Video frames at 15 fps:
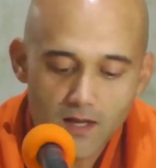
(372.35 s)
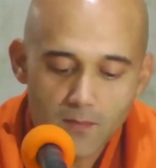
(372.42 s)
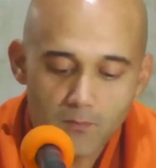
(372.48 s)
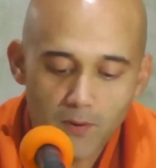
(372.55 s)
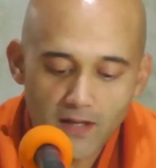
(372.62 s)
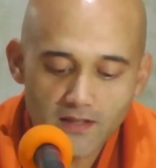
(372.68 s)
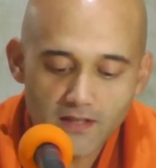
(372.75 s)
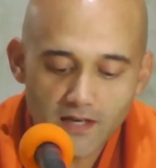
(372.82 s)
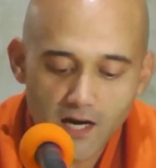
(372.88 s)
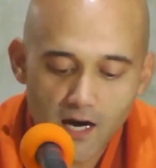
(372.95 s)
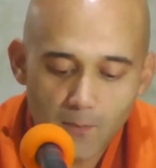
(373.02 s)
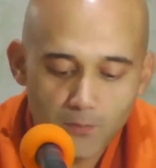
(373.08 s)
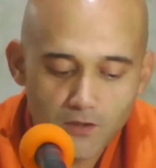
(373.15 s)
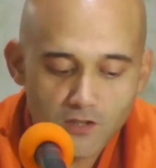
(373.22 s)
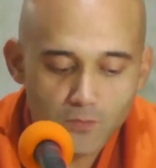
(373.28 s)
by the
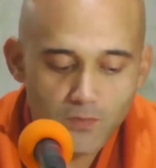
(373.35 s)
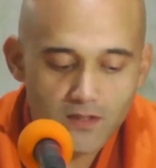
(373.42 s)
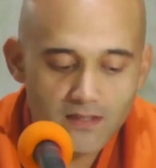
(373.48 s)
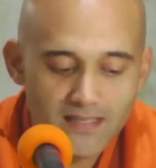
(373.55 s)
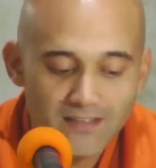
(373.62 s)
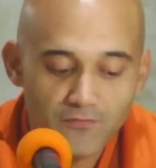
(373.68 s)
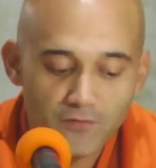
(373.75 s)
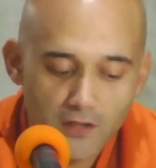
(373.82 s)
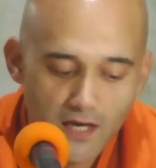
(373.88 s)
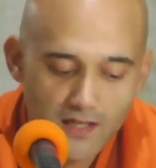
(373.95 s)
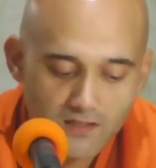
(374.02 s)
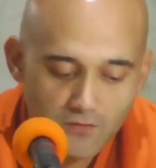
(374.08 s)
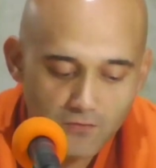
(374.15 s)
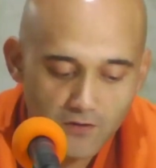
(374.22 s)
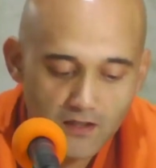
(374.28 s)
accomplishment in
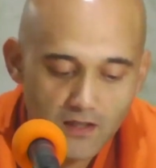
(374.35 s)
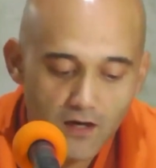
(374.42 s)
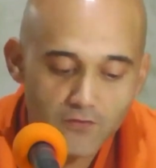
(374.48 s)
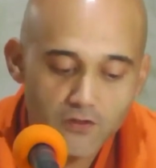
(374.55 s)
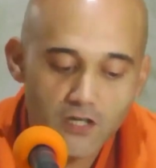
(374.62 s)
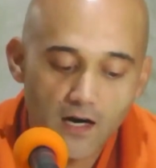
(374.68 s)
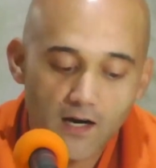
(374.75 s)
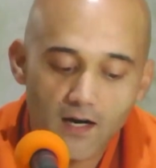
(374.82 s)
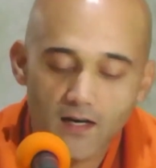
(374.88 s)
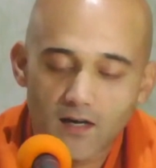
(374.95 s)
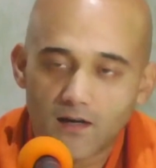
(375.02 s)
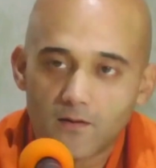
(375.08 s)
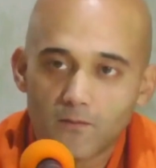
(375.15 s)
philosophy of Shankara